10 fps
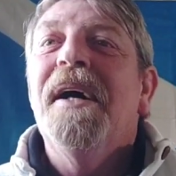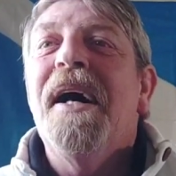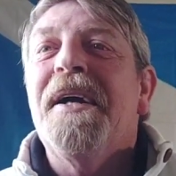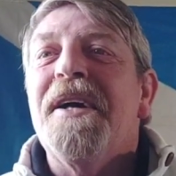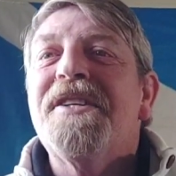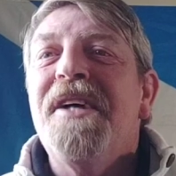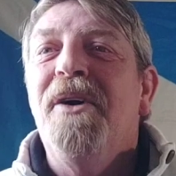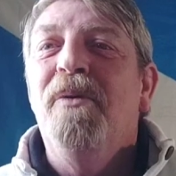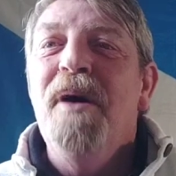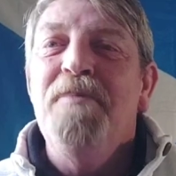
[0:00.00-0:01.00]
and a
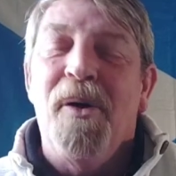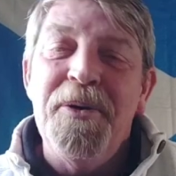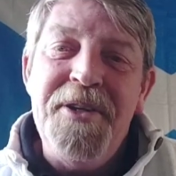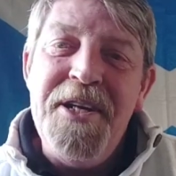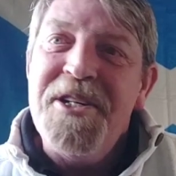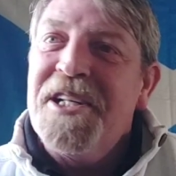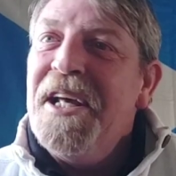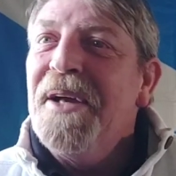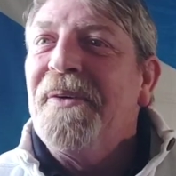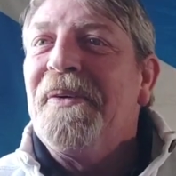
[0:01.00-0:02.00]
cell with bondage
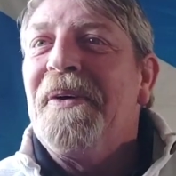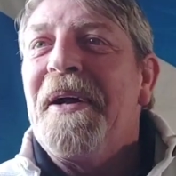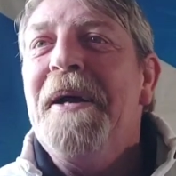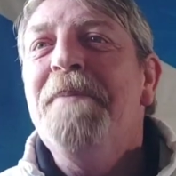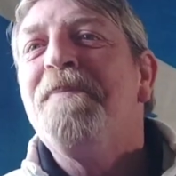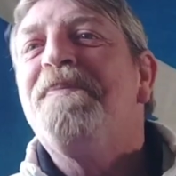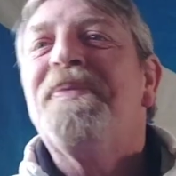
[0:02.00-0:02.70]
gear on, all right?